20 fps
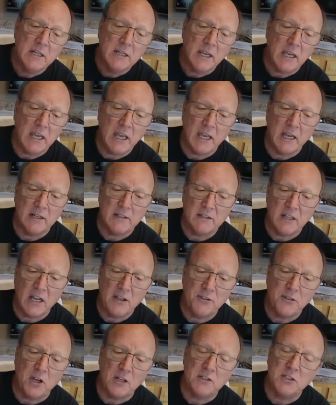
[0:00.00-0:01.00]
and I
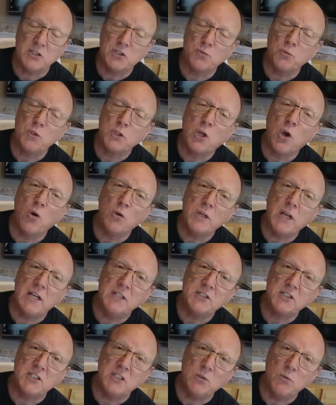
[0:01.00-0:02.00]
thought this would go
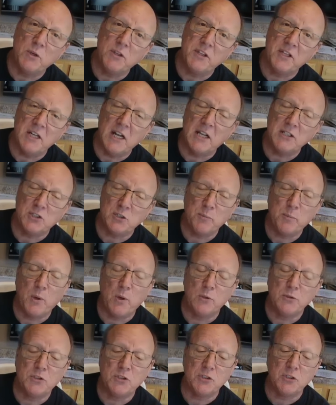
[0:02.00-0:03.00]
nicely with it as
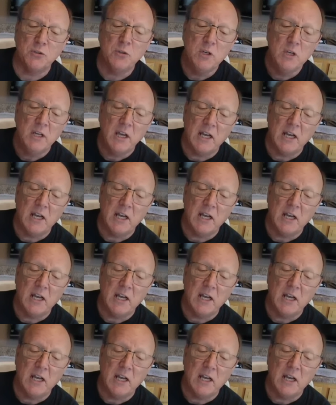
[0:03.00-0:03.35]
opposed to